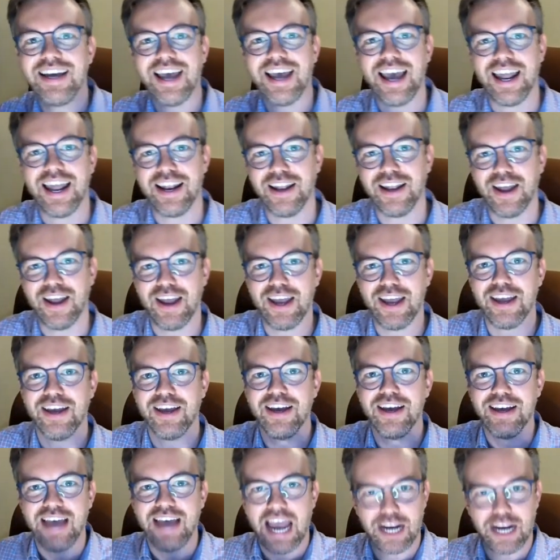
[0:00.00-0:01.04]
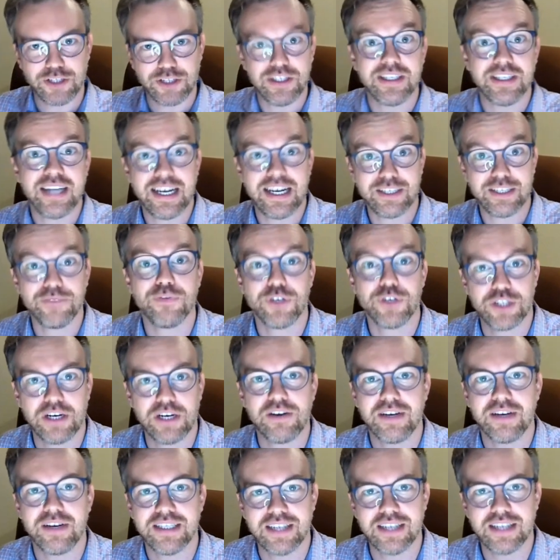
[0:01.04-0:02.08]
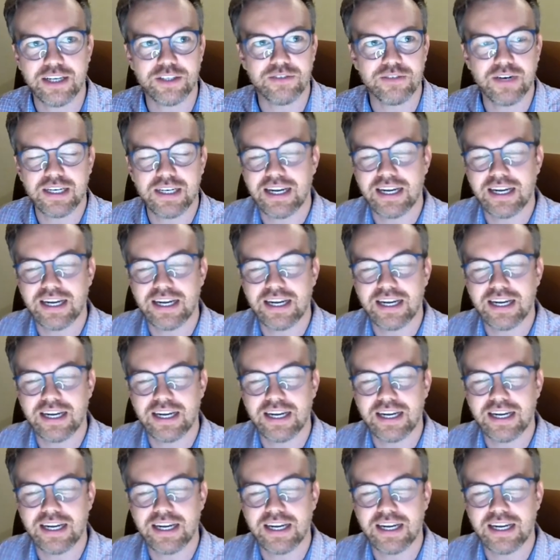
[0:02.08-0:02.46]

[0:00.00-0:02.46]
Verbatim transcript: and they actually test for generalization, right?